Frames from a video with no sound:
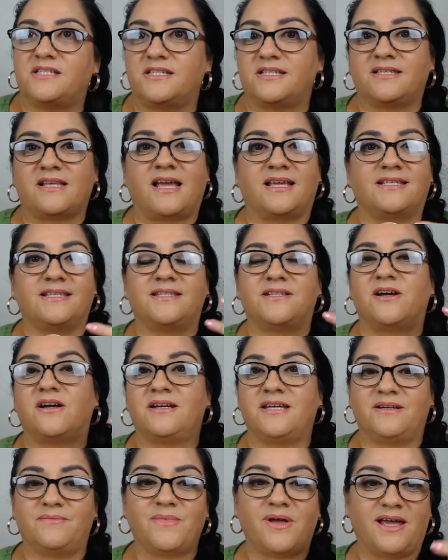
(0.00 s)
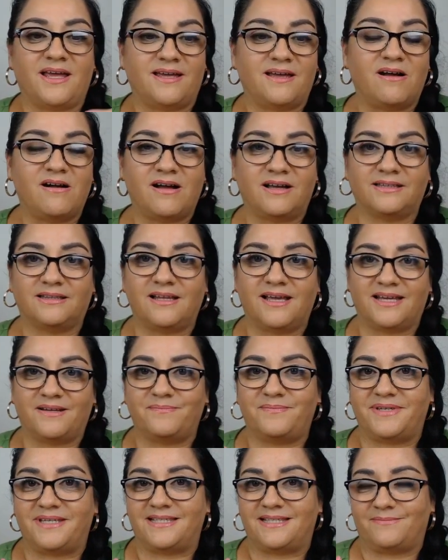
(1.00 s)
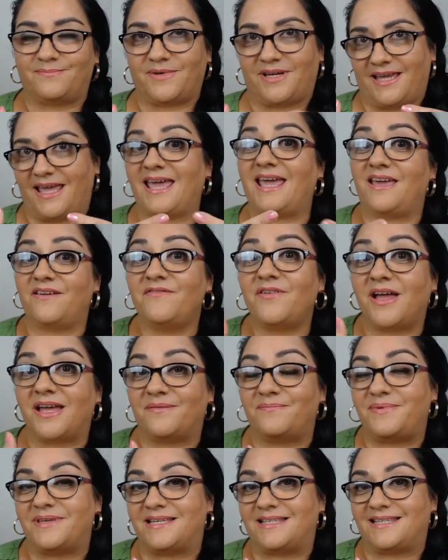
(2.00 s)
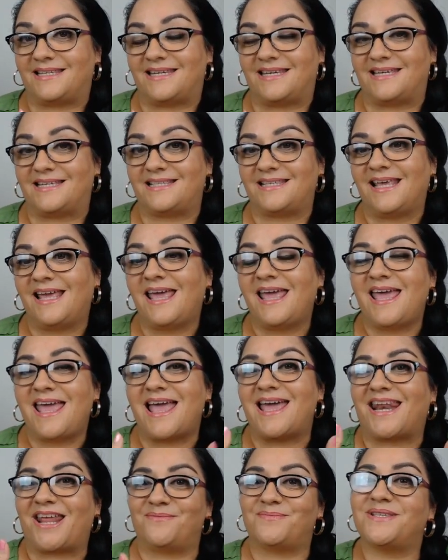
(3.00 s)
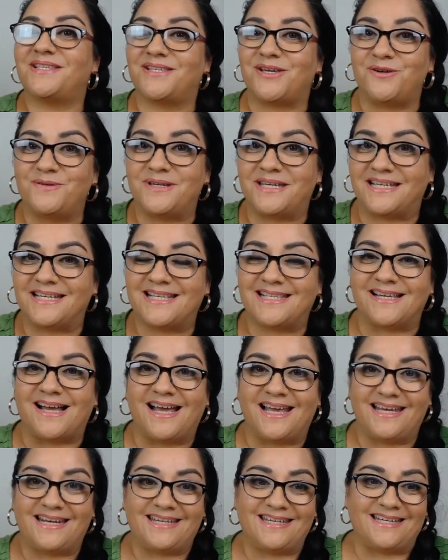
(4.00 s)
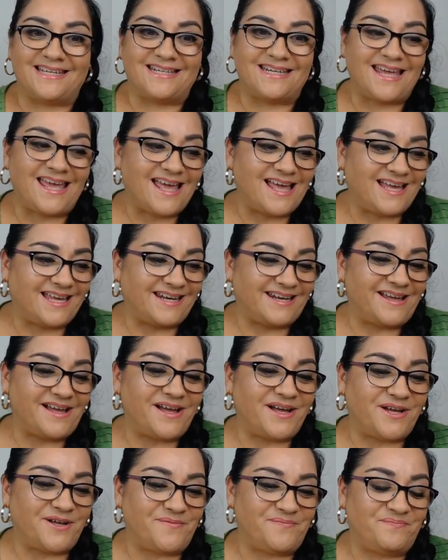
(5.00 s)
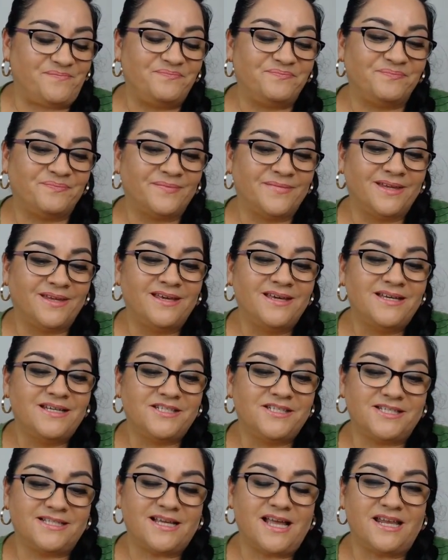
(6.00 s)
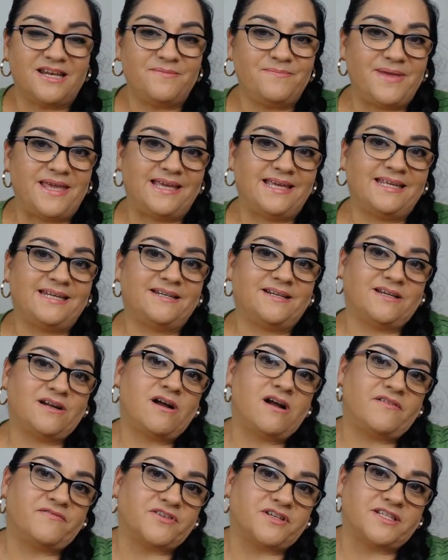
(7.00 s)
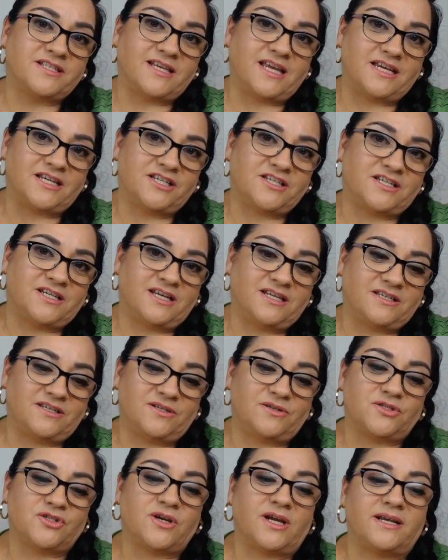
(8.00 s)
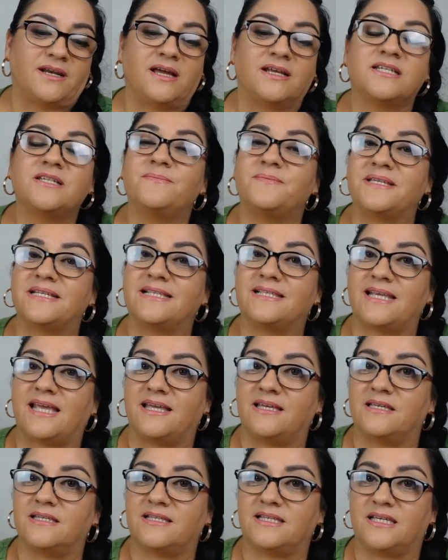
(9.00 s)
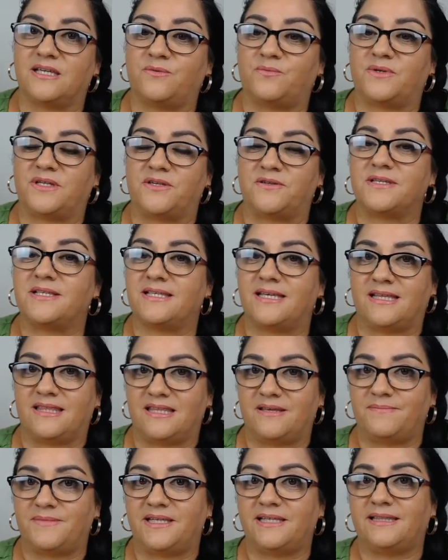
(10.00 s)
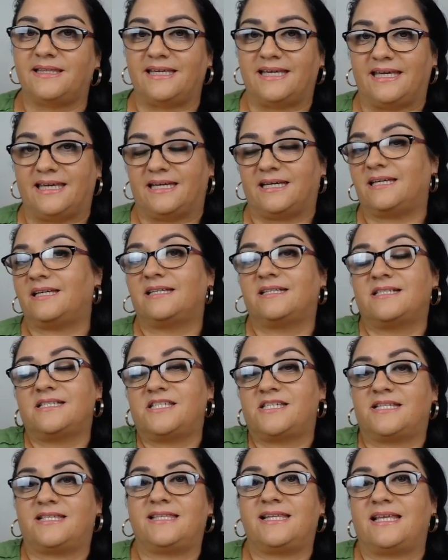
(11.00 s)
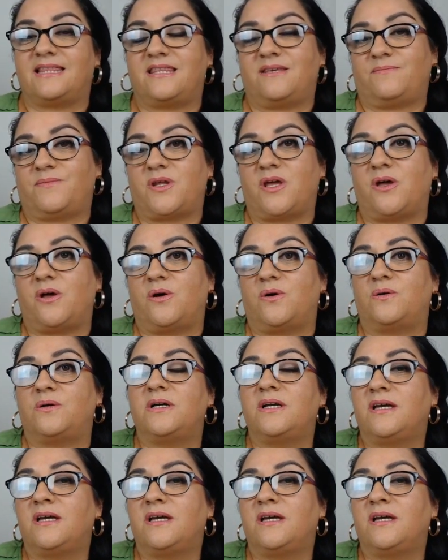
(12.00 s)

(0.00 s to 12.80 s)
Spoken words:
I started my online business, my Avon business, and I'm so excited, and just kind of make it in a conversation. You know, try not to be salesy when you send them the link. Just let them know,